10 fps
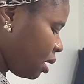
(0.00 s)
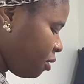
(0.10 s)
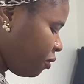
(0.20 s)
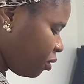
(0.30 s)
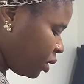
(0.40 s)

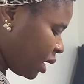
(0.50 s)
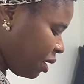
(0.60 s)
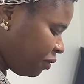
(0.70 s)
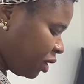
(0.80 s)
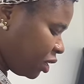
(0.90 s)
I'll fold
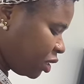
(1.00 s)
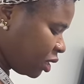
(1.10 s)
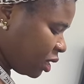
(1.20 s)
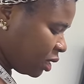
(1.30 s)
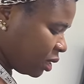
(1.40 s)
half inch
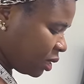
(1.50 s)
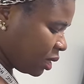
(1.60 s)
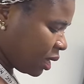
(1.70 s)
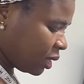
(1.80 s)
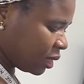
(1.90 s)
in
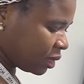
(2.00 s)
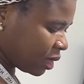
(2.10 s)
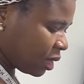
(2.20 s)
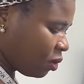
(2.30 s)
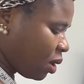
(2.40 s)
like
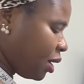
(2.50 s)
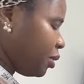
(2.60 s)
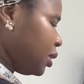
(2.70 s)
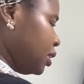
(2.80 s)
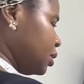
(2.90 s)
this and I'll
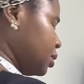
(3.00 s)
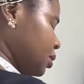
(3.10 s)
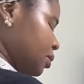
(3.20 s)
iron it.